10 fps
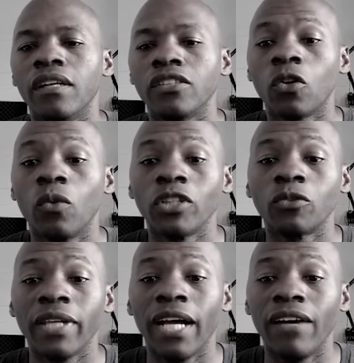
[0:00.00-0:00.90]
so once
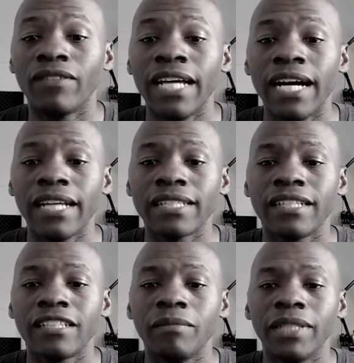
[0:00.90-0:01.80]
we have that,
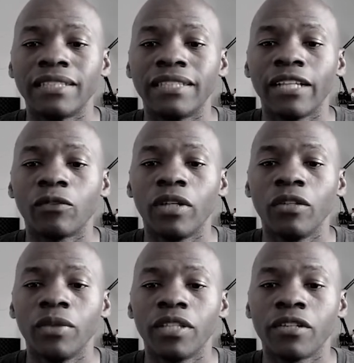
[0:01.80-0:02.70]
it means that when
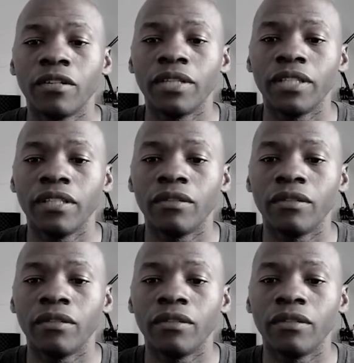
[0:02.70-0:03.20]
we query,